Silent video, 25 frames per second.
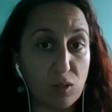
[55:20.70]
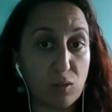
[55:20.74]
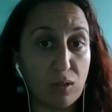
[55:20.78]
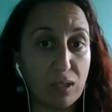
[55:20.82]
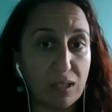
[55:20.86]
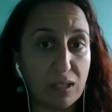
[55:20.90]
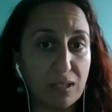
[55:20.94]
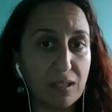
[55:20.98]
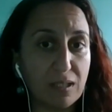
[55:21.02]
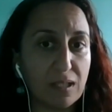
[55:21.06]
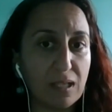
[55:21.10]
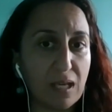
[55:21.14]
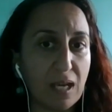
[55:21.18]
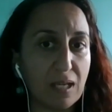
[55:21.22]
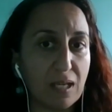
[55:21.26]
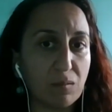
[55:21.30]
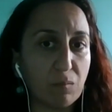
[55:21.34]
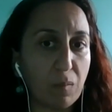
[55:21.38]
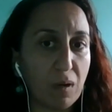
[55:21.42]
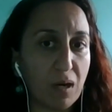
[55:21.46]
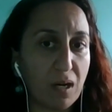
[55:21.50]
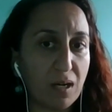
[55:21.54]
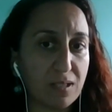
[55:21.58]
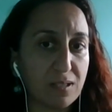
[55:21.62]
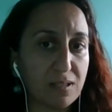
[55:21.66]
indicate
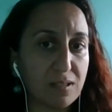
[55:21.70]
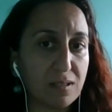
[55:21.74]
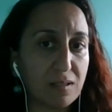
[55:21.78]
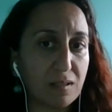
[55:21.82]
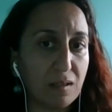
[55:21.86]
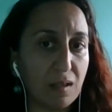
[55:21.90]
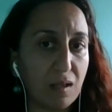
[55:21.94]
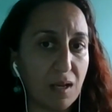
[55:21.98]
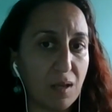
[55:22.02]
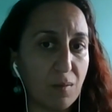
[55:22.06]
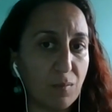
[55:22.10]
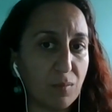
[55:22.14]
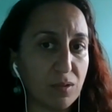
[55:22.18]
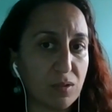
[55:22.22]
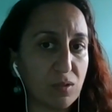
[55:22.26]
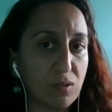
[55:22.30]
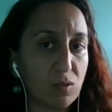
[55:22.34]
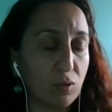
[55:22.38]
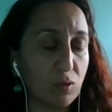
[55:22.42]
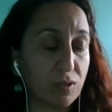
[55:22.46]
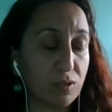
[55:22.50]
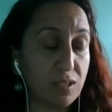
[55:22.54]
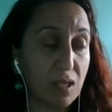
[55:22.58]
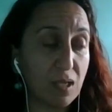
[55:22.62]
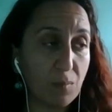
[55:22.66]
past climates
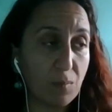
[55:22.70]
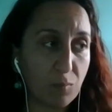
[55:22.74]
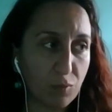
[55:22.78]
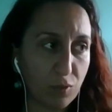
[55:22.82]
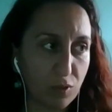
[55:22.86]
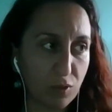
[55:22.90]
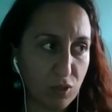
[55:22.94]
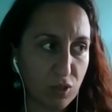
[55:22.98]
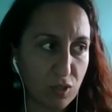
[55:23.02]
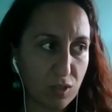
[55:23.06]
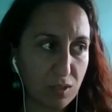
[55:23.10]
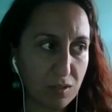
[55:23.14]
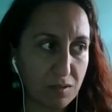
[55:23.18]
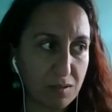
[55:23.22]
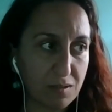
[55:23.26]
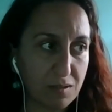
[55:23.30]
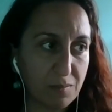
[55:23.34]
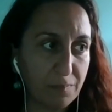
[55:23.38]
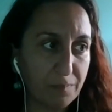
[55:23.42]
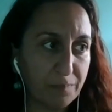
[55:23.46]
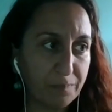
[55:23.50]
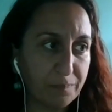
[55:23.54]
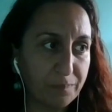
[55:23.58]
or temperatures?